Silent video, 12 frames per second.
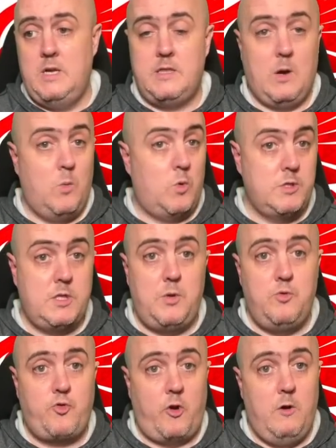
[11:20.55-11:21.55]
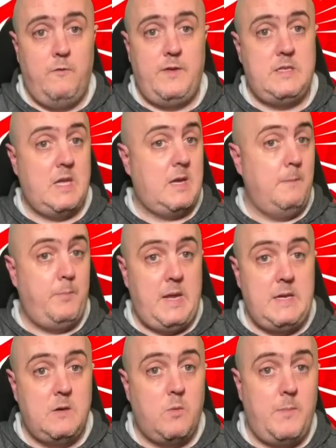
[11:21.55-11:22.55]
that won two trophies, that
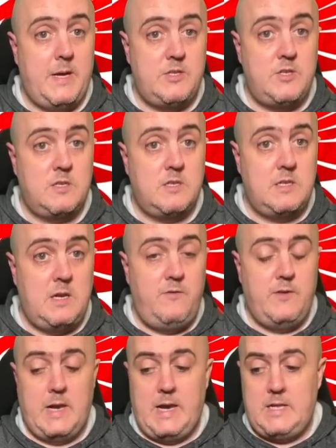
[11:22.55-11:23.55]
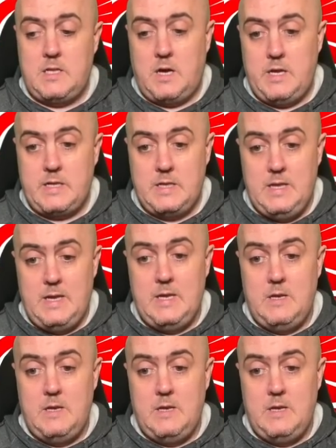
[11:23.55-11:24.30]
competed with Manchester City for the league title.